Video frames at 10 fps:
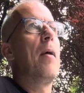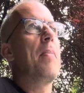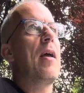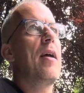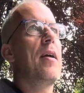
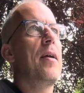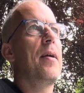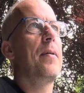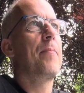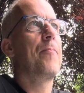
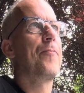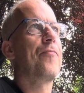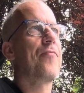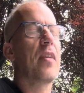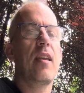And
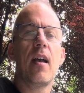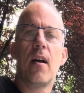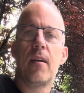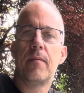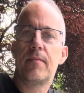
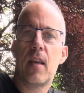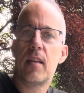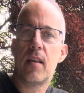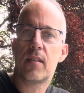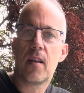
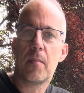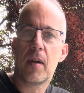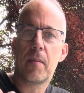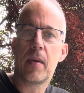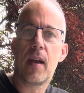somebody
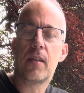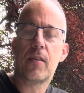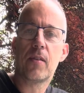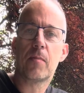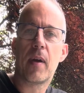behind
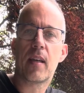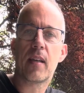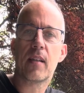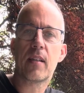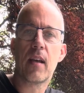you is making
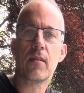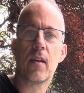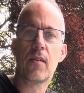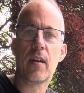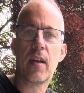a sound on
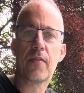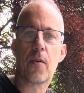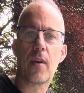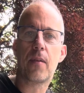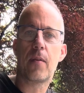your left or
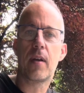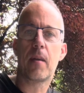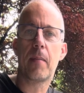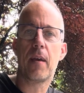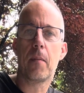right with a
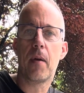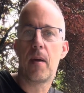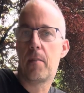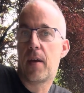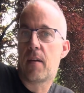
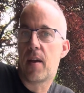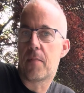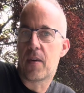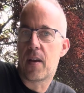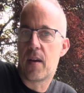metal
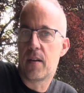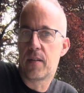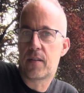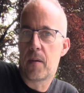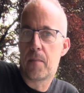hammer on
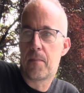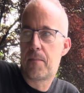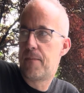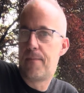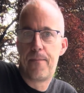some
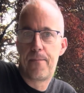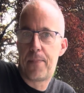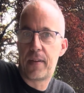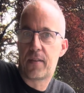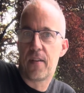
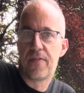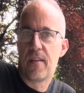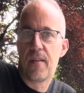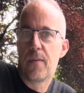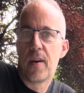piece of
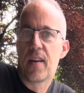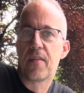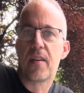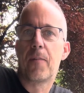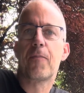
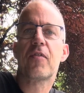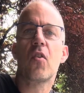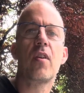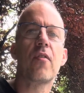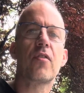whatever. So
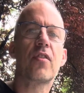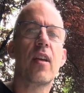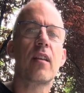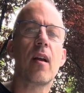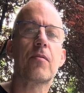you have to say
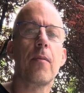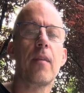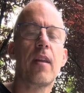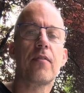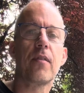it comes from the
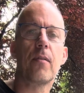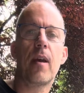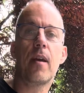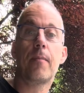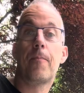left on the
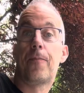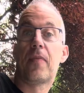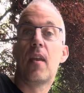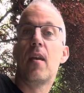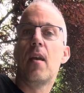right.
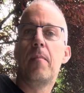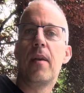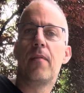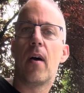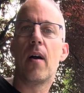
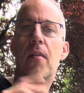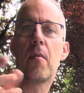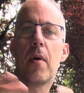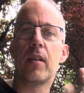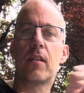Meanwhile,
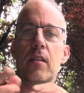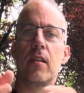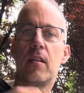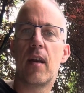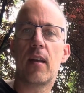everybody's
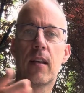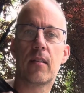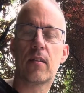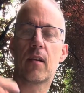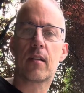yelling and
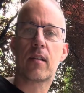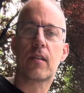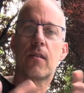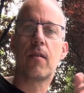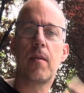talking and
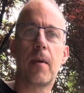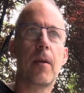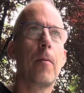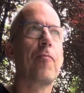screaming.